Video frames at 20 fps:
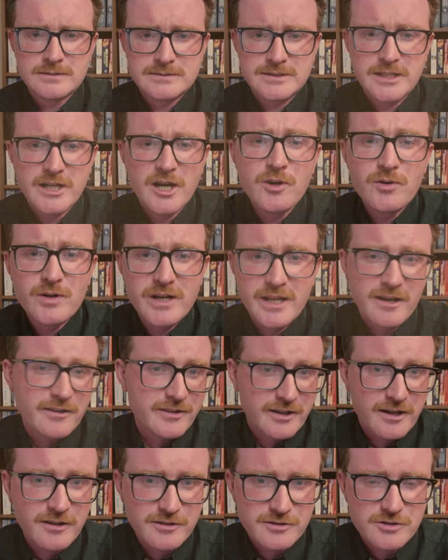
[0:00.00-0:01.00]
The only
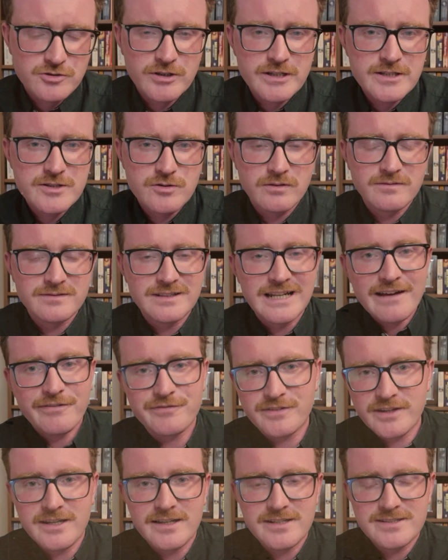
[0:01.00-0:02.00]
other country to have
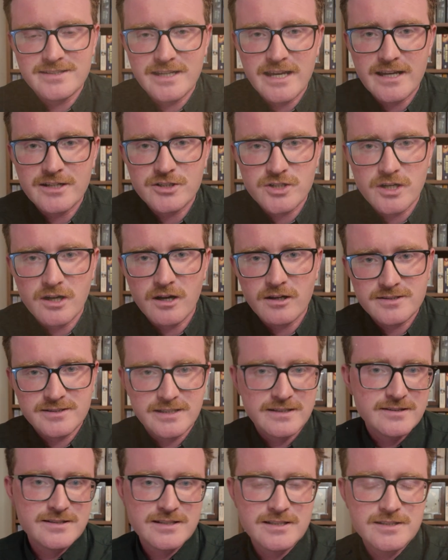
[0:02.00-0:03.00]
left the ECHR
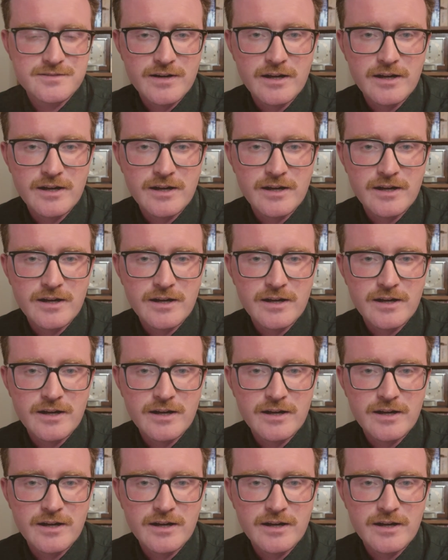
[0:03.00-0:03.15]
since its